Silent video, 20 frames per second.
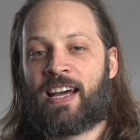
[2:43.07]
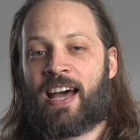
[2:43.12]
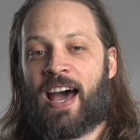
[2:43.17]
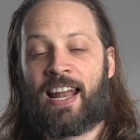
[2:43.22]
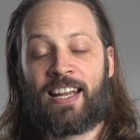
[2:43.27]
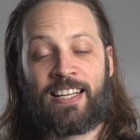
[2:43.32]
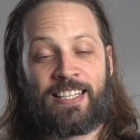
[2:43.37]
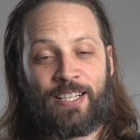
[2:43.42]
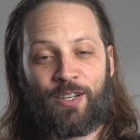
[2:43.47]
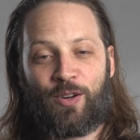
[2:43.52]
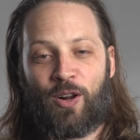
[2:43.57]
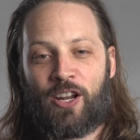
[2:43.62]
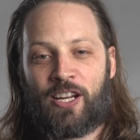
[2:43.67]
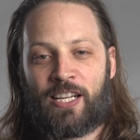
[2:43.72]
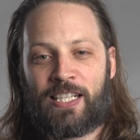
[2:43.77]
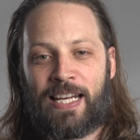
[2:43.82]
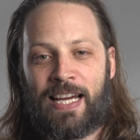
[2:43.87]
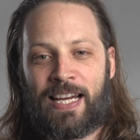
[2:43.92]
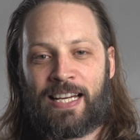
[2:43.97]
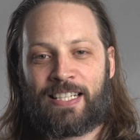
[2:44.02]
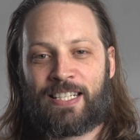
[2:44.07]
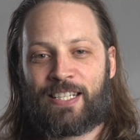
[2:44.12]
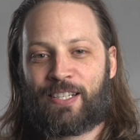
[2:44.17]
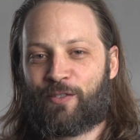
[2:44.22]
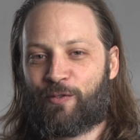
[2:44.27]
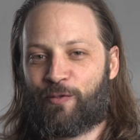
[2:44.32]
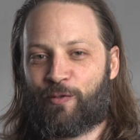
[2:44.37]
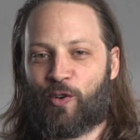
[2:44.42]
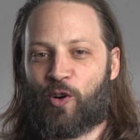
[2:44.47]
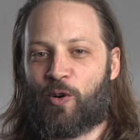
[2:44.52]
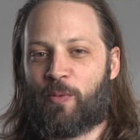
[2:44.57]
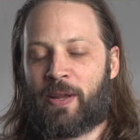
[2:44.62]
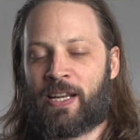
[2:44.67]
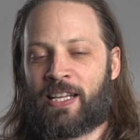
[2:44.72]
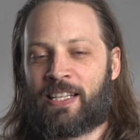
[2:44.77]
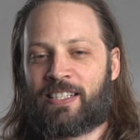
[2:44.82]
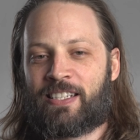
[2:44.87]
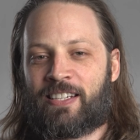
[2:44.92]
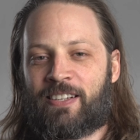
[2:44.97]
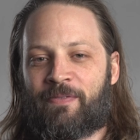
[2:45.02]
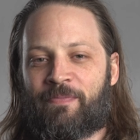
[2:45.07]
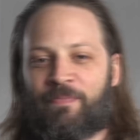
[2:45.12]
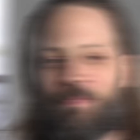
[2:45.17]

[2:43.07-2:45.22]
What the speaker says: and it still only takes 4 minutes.